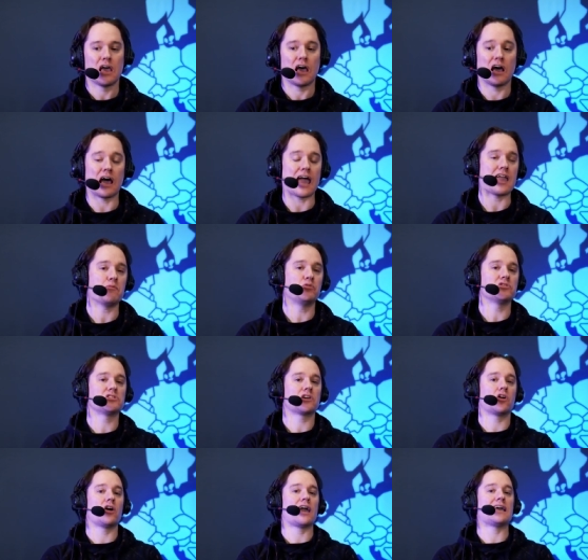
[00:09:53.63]
uh, able
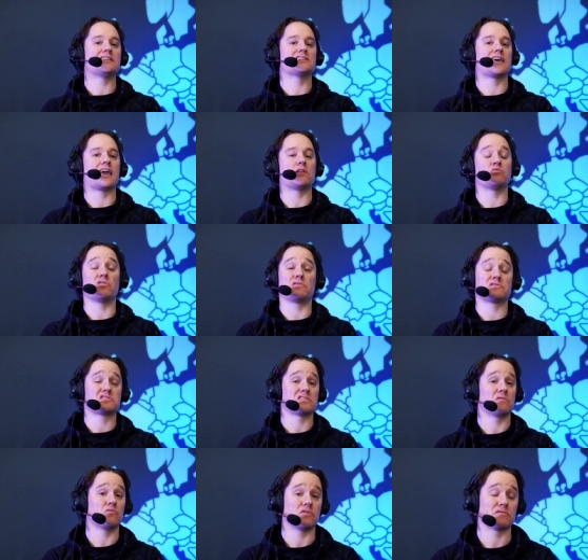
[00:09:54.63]
to go head to head with
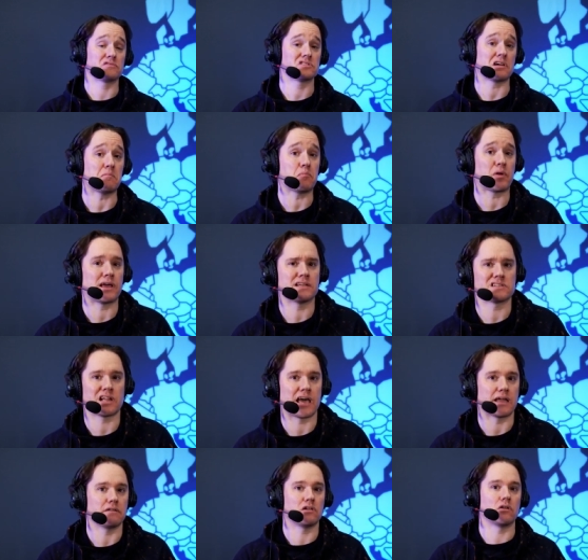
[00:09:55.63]
with some players
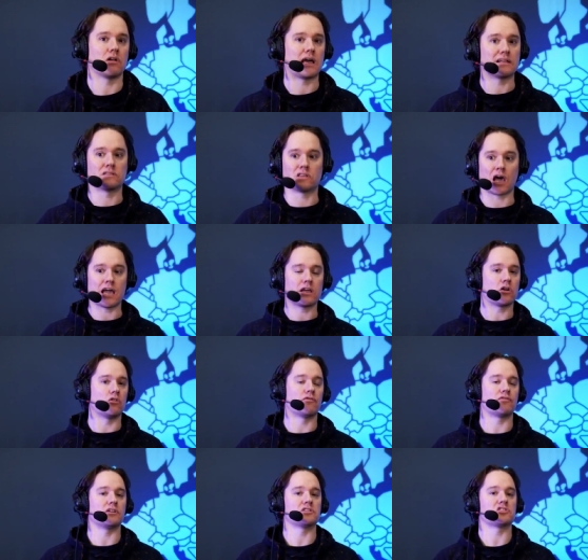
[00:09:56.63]
like, you know, like
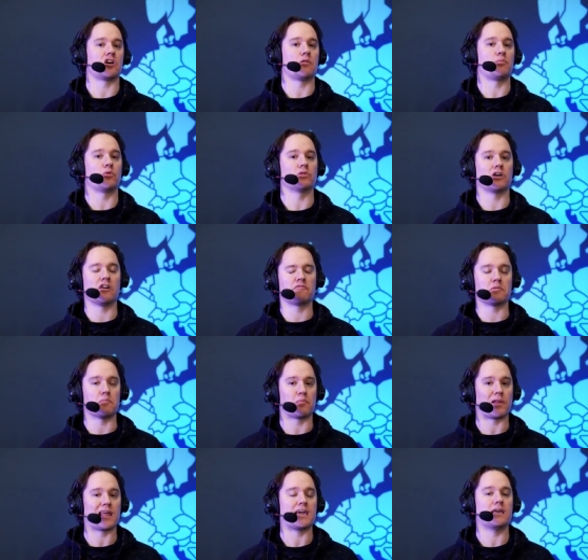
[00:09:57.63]
Daigo, for example, that have been
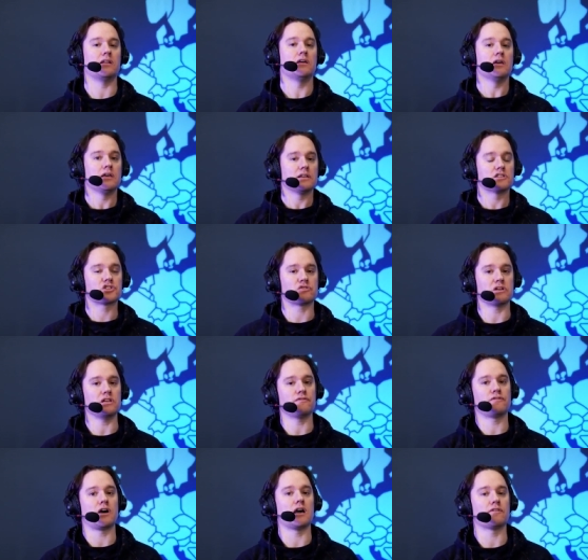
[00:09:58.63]
playing
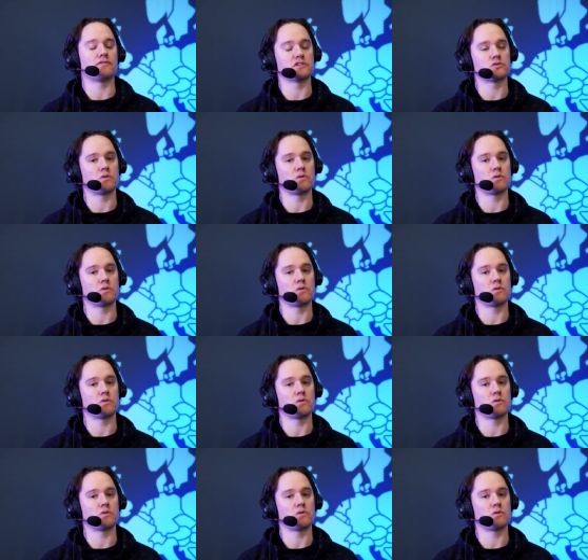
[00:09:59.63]
Street Fighter for